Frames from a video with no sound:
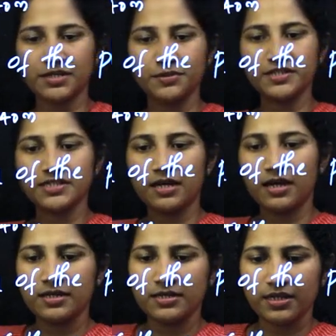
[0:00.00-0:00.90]
Now we
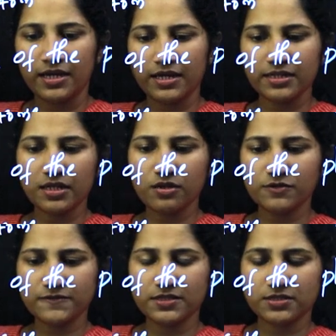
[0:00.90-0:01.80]
have
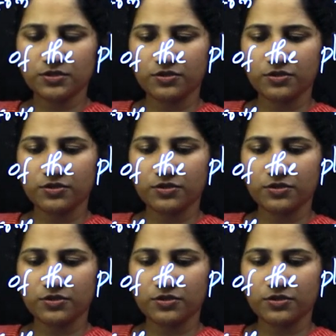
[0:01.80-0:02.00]
600.